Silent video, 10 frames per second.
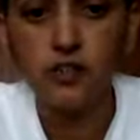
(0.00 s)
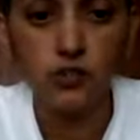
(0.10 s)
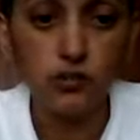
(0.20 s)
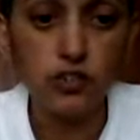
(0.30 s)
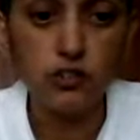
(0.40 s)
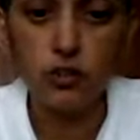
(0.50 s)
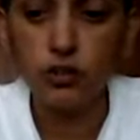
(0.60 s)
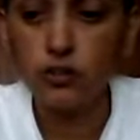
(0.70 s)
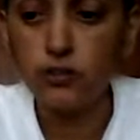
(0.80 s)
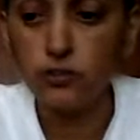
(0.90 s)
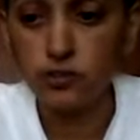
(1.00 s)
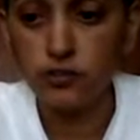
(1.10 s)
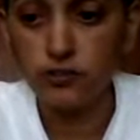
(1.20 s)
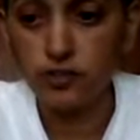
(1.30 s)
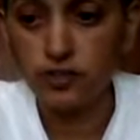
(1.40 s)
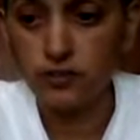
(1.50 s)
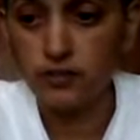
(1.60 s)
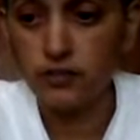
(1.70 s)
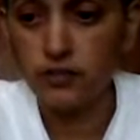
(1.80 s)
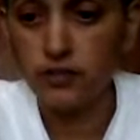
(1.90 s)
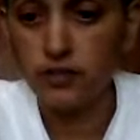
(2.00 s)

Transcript: So there's all sorts of things.